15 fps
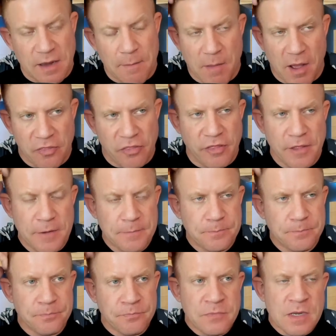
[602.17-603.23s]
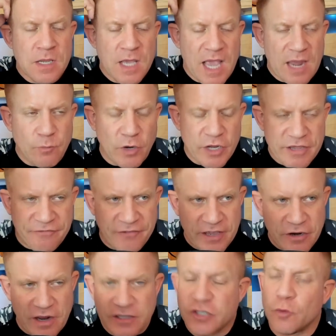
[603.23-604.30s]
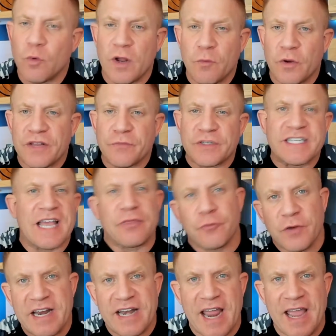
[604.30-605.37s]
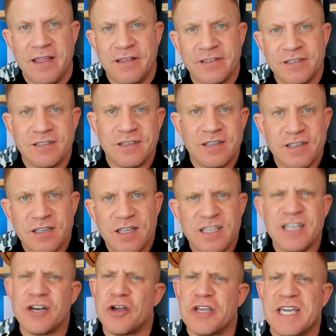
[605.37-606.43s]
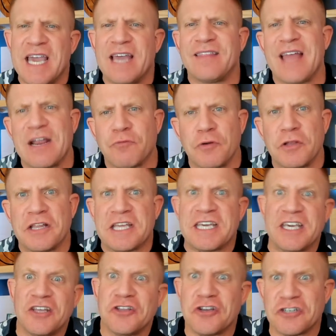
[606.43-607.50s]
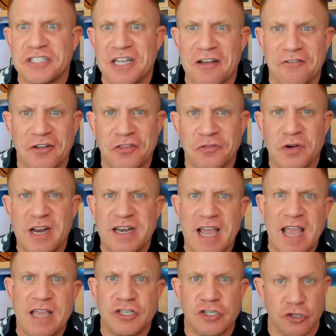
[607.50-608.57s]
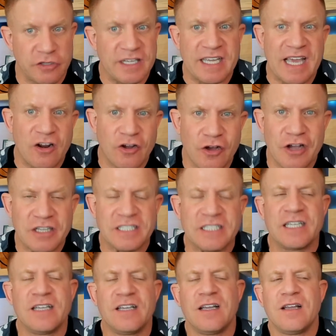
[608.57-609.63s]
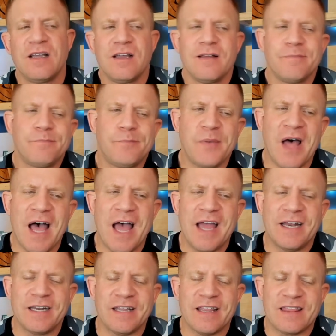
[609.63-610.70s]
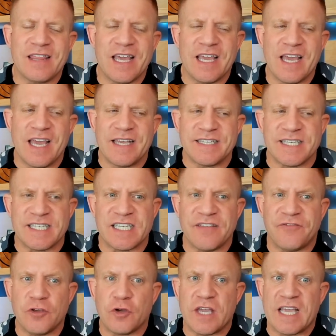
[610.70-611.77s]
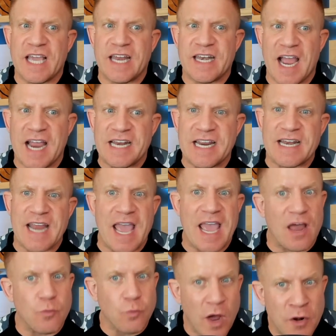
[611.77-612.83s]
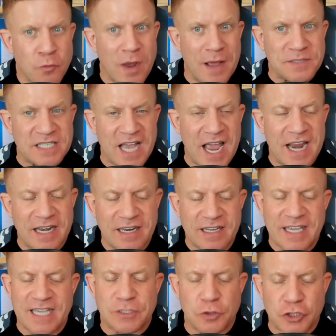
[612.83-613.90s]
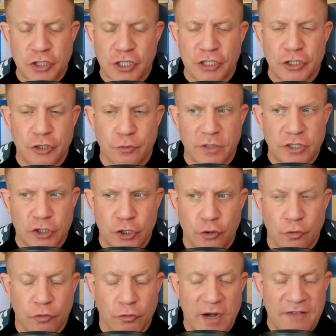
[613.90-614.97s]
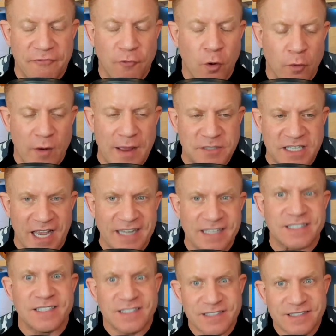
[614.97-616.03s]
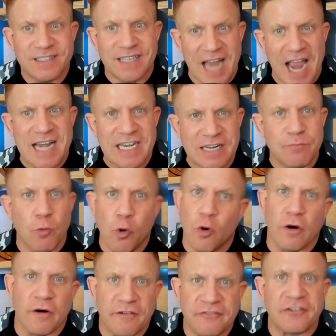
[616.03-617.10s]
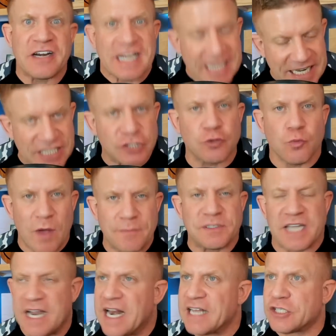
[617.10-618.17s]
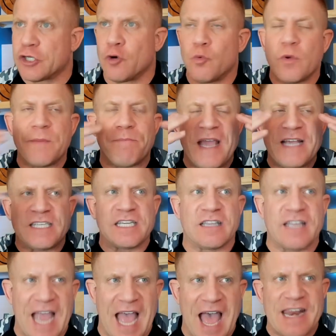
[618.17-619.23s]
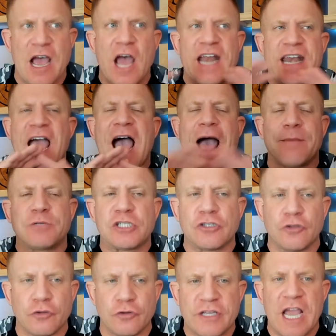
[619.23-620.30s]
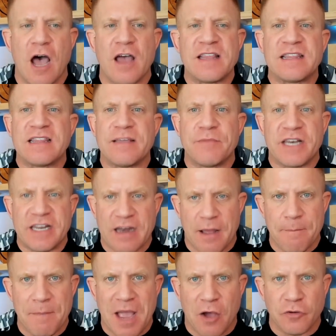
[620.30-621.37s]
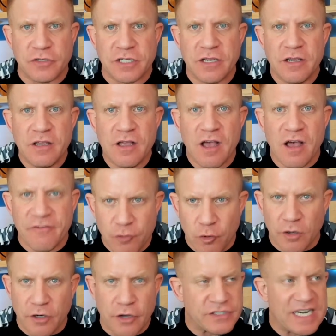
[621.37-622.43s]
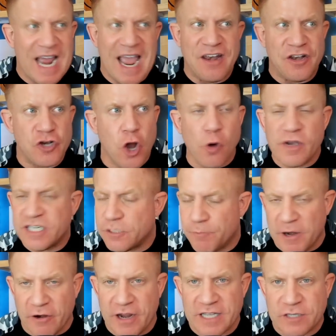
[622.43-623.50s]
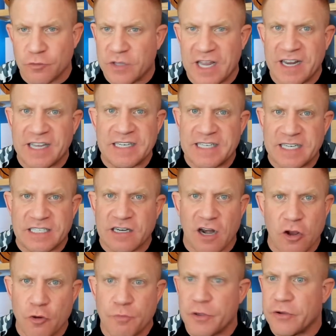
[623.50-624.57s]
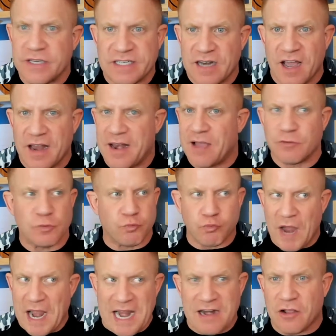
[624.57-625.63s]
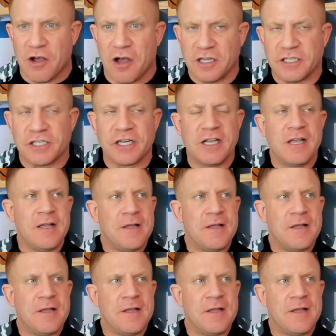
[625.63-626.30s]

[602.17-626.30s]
a month. And what you figure, so what's that, three a day? You know, you can't like really kill yourself on three a day. You certainly get hooked. But the thing is if you can get 90 a day on one website, guess what you can do with two, three, four websites? 90 more for each website. And so we basically had an absolutely unlimited amount of Norcos. And I had no experience with getting addicted on opioids. None. I was right out of college.